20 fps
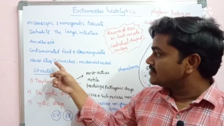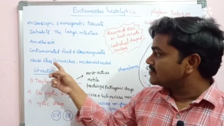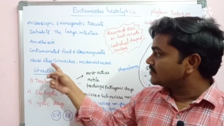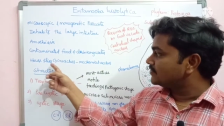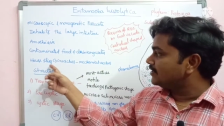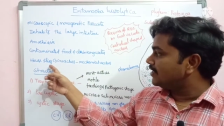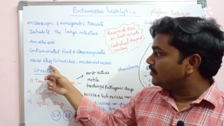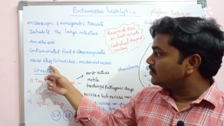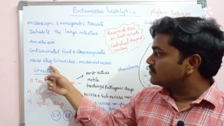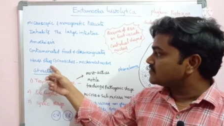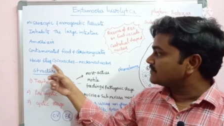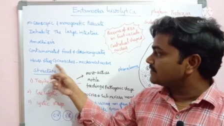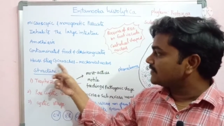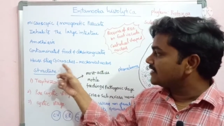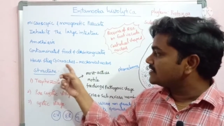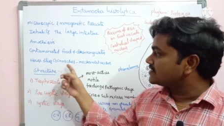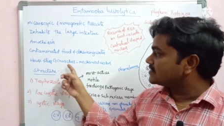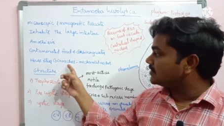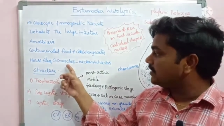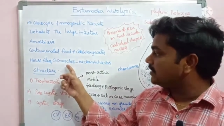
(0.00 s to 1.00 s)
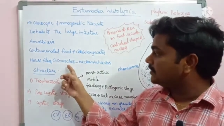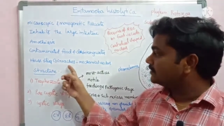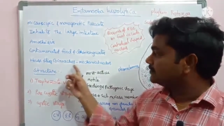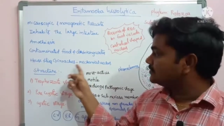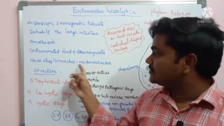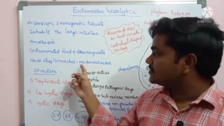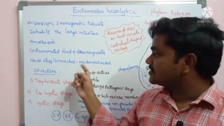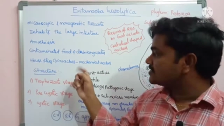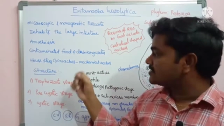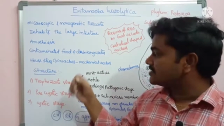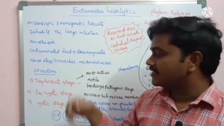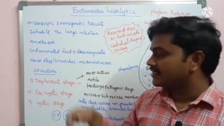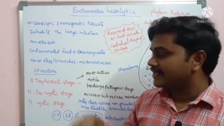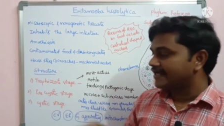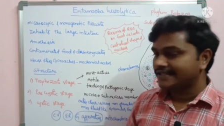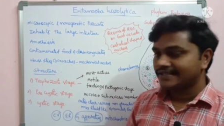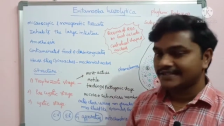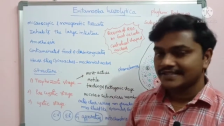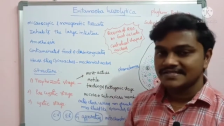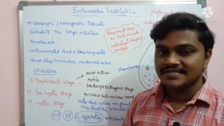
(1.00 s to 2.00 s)
So house flies, cockroaches are
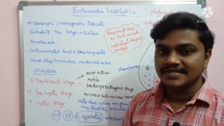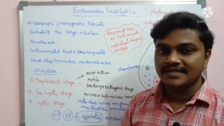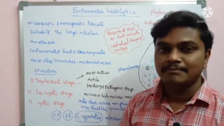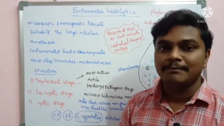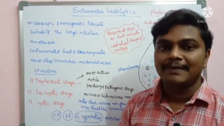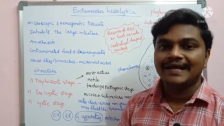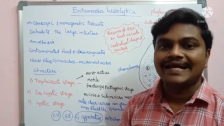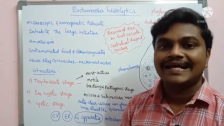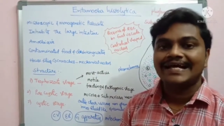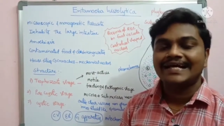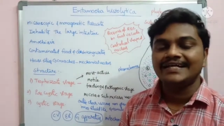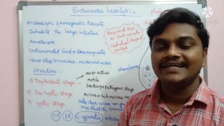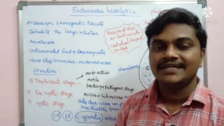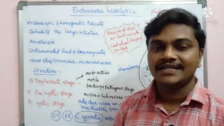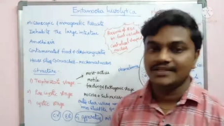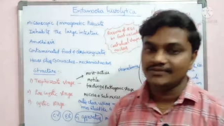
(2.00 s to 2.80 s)
act as a mechanical